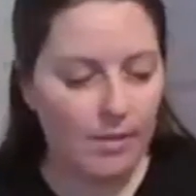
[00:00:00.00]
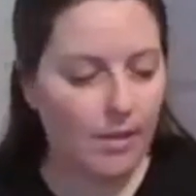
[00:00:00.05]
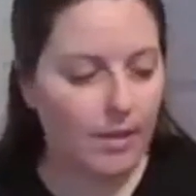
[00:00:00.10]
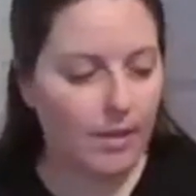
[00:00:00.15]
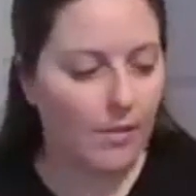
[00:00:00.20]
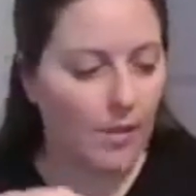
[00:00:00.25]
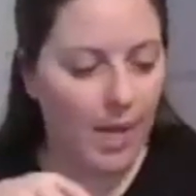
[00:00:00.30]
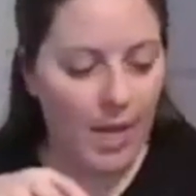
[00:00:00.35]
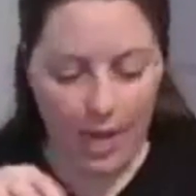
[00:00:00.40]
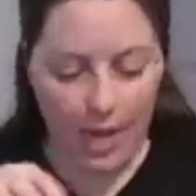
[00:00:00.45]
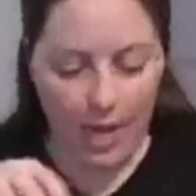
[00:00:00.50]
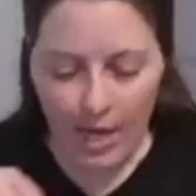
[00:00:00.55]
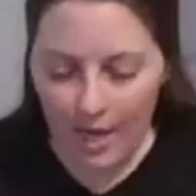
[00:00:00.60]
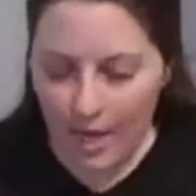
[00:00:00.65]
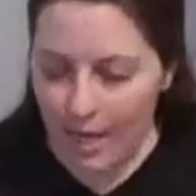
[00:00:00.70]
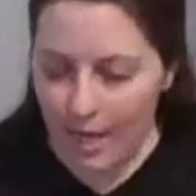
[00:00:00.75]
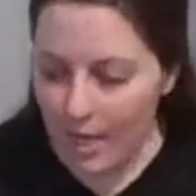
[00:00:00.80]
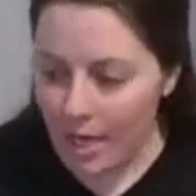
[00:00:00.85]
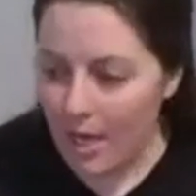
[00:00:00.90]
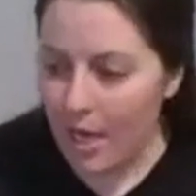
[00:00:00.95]

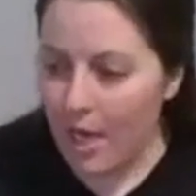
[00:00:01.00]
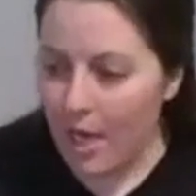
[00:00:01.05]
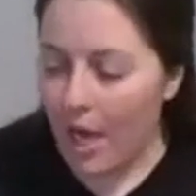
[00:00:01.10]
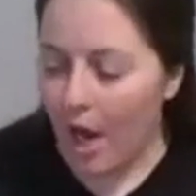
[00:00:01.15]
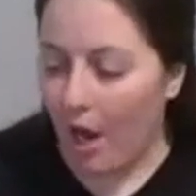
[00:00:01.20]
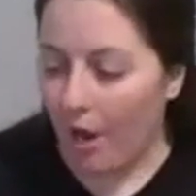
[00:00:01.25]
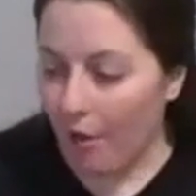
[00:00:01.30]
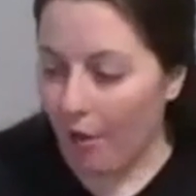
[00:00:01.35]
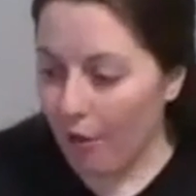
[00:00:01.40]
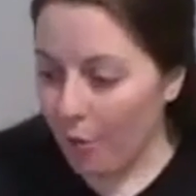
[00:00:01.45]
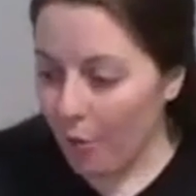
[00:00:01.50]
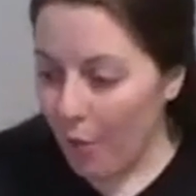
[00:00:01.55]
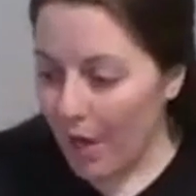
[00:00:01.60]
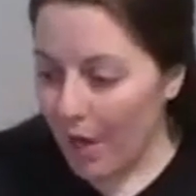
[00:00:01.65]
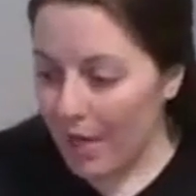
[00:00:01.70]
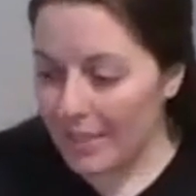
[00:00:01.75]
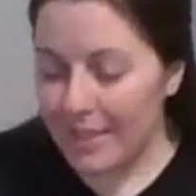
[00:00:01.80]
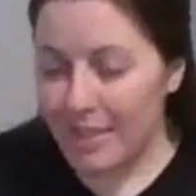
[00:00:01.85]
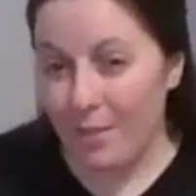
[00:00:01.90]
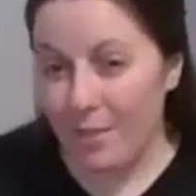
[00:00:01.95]
Okay.
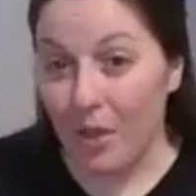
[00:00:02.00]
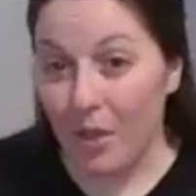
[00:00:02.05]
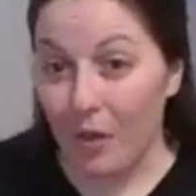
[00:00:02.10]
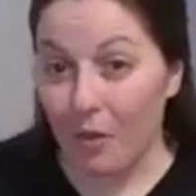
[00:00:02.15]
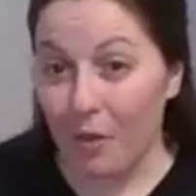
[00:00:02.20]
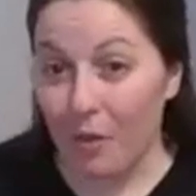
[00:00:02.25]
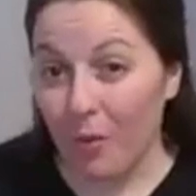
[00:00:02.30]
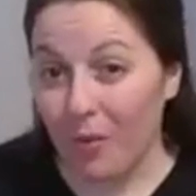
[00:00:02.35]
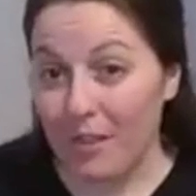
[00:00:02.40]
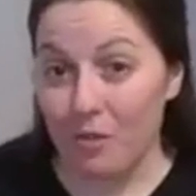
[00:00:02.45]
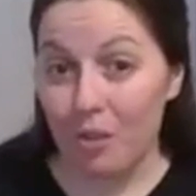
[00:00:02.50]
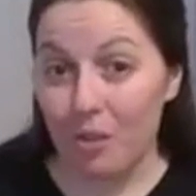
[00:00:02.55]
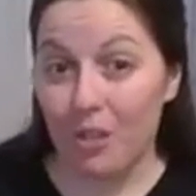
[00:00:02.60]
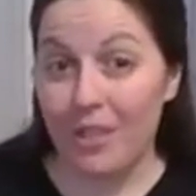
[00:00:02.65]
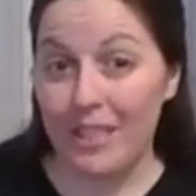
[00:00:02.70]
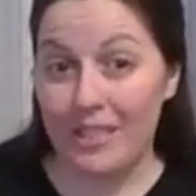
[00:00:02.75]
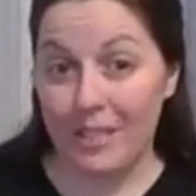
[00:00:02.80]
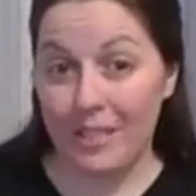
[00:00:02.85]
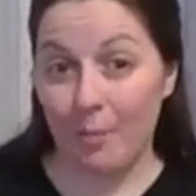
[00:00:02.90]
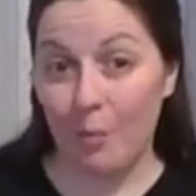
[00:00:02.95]
Otherwise, some of the other things, you're
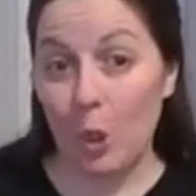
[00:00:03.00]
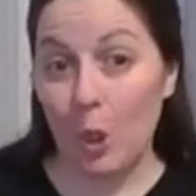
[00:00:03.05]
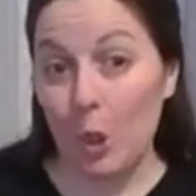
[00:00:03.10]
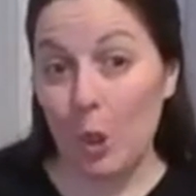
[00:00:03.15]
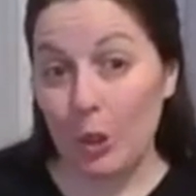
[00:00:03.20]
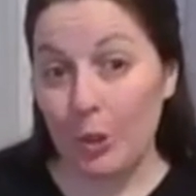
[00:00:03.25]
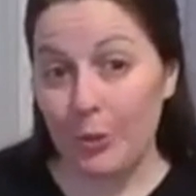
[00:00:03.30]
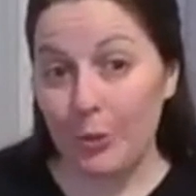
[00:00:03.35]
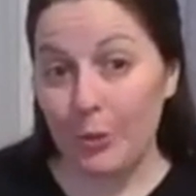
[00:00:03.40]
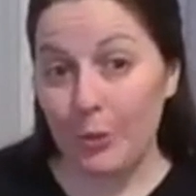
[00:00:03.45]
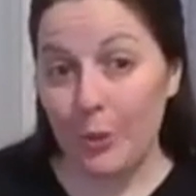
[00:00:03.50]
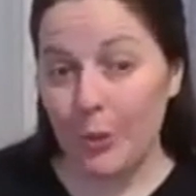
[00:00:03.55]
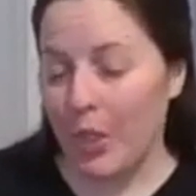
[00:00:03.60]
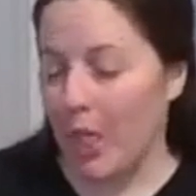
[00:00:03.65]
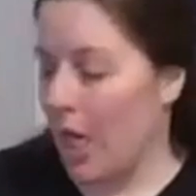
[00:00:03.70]
going to need some glue.